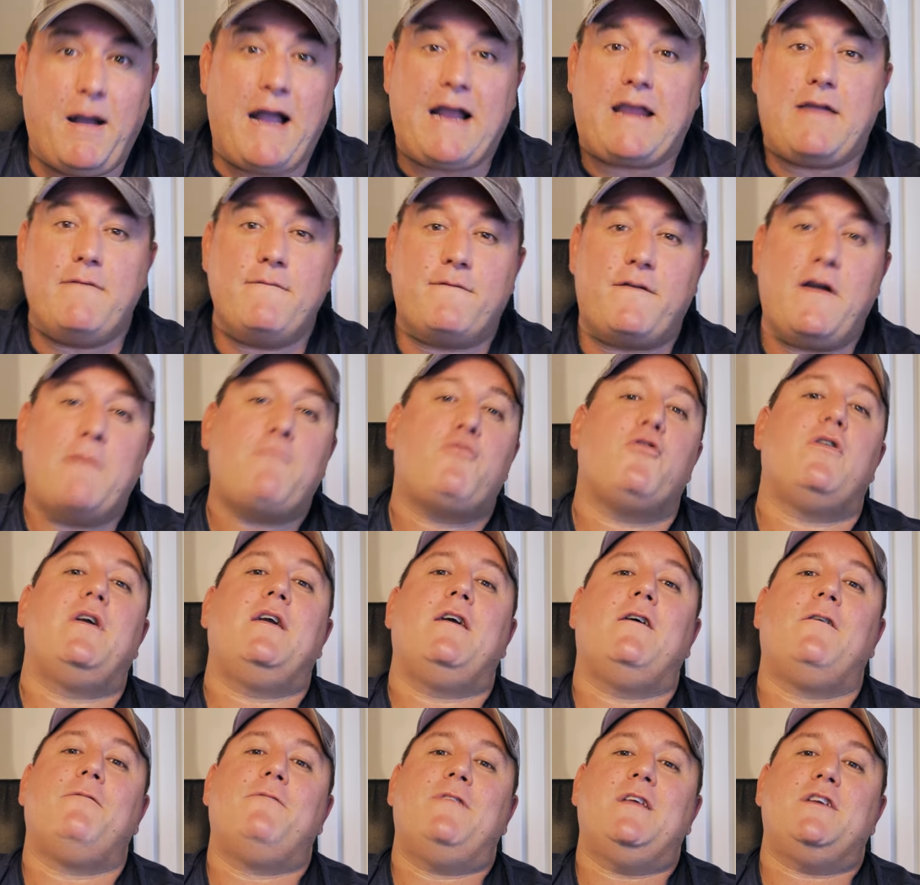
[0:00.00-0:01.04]
Back in
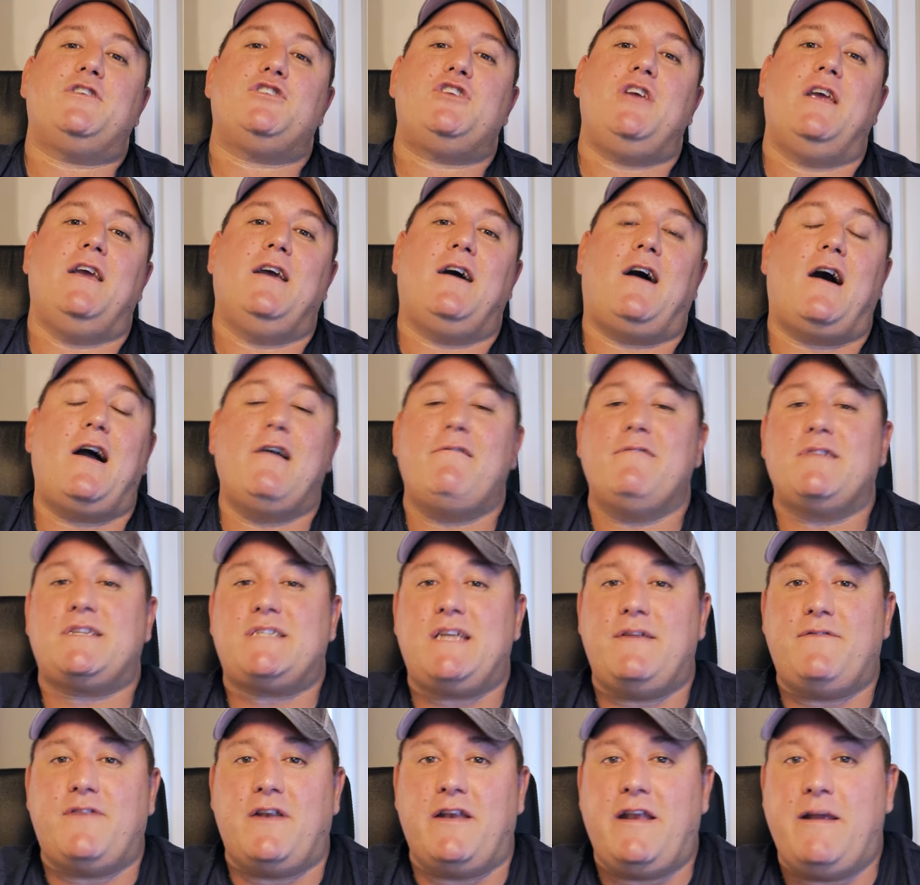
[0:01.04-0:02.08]
February of this year, I
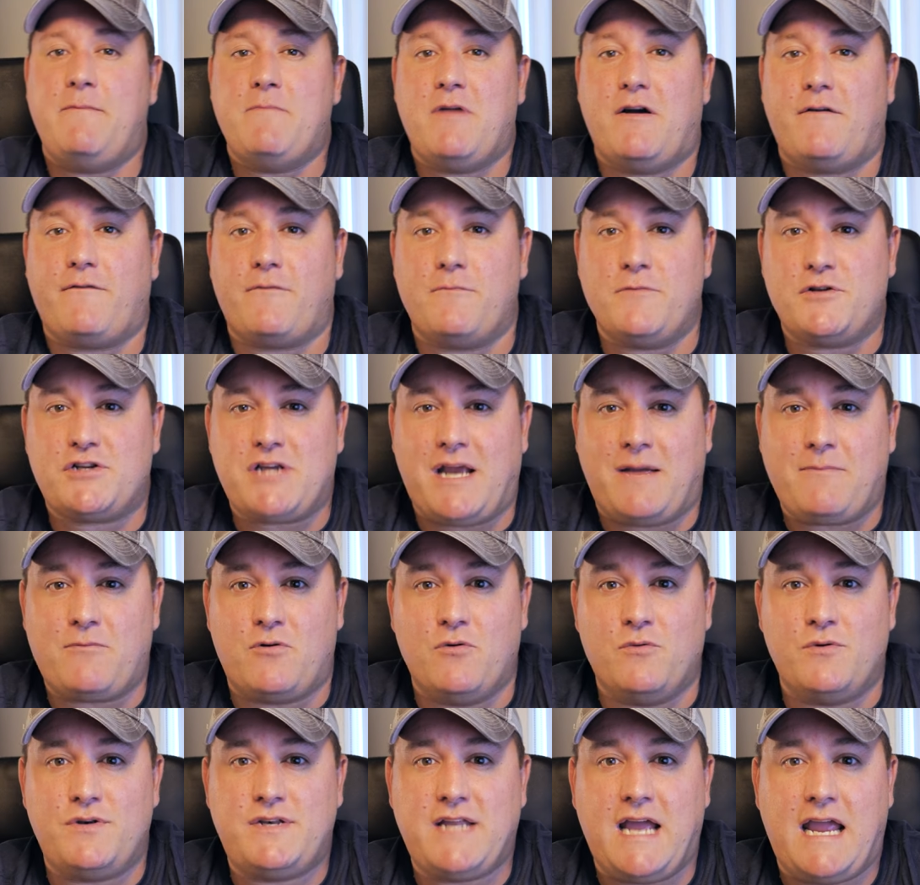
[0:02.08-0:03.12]
received an email from a chap
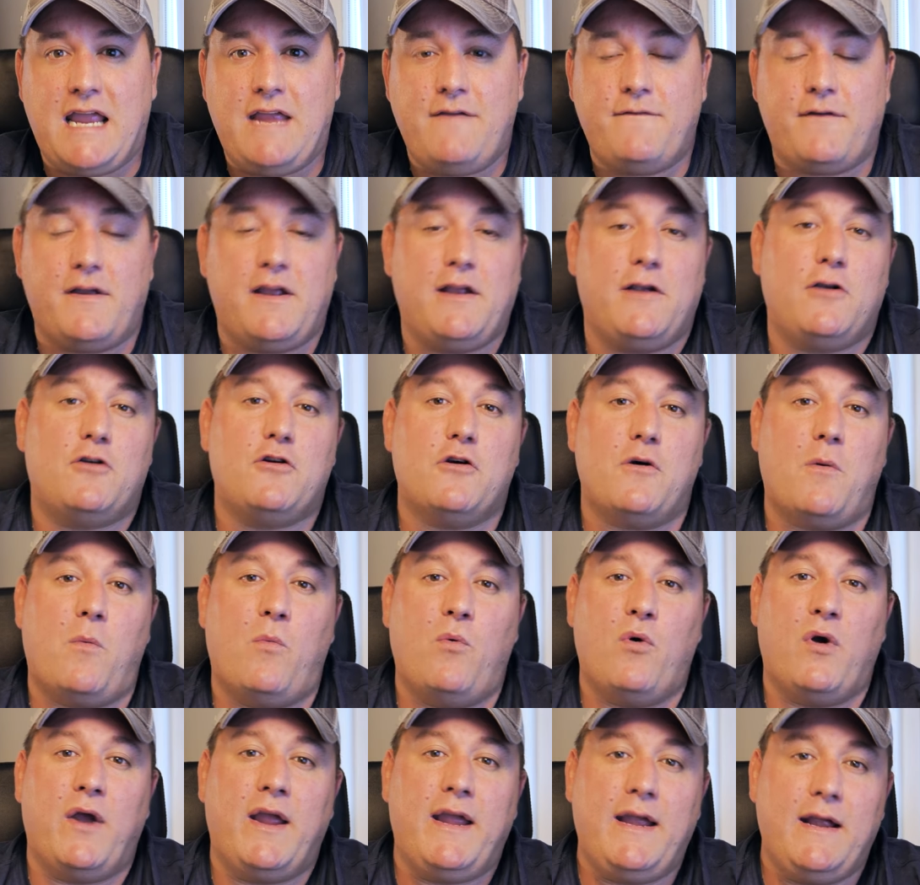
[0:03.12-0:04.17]
called Dave in
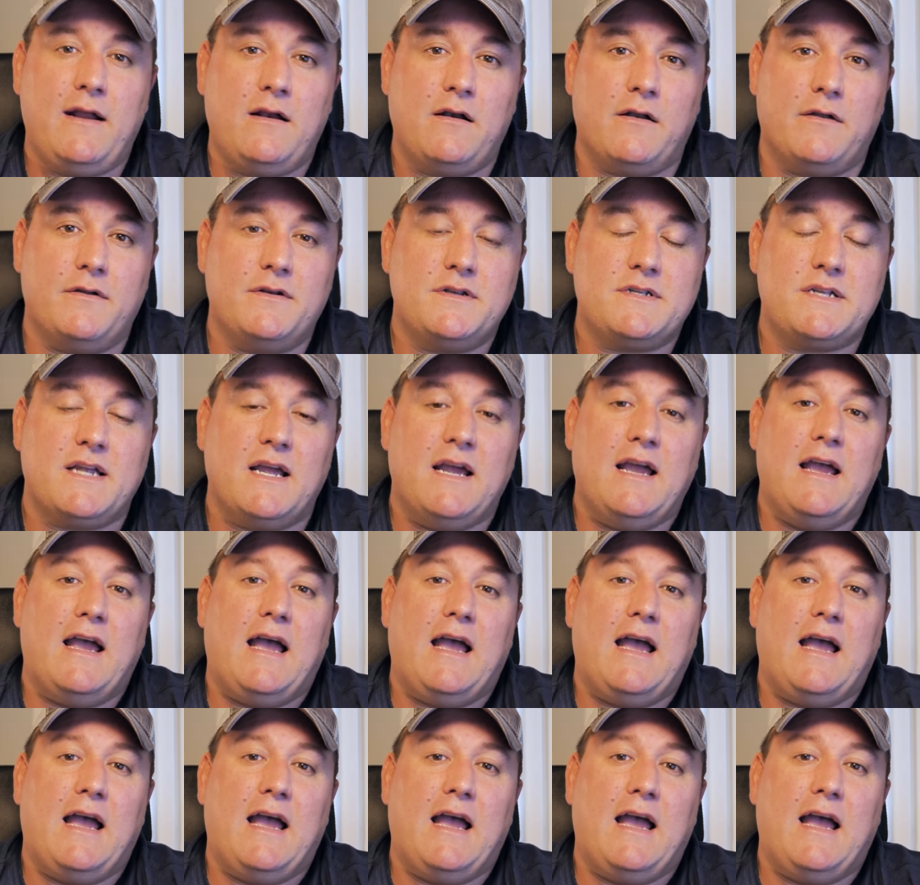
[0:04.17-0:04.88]
Cornwall, England.